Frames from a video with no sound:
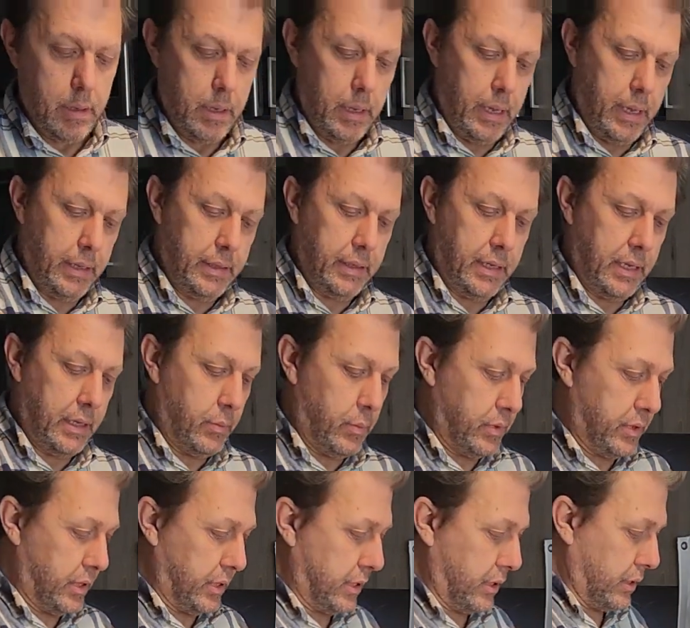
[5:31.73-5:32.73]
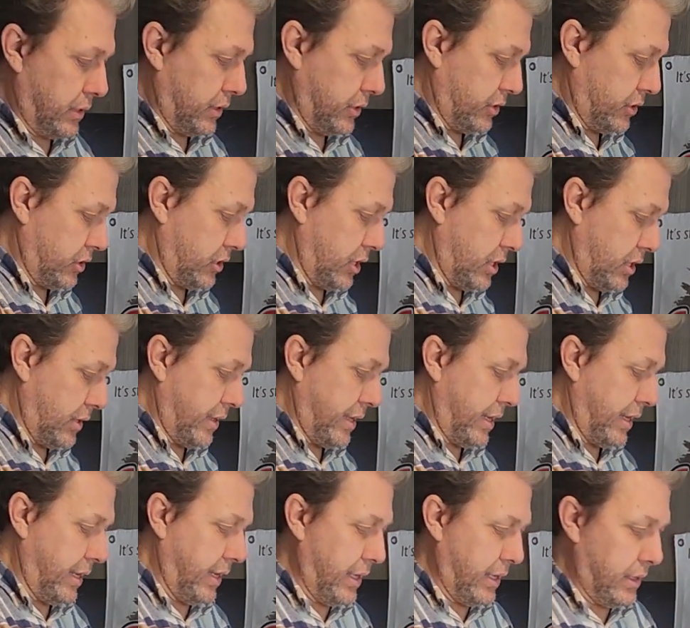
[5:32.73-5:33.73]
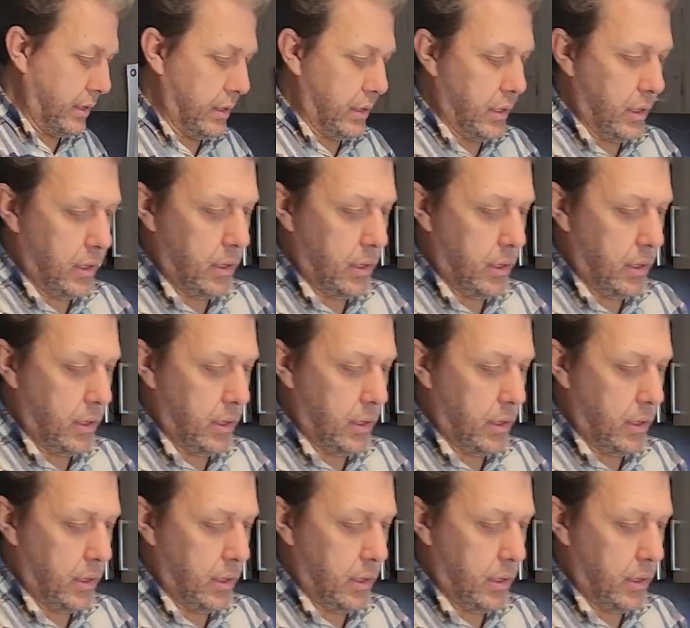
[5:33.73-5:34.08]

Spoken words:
And then we're just going to stir that in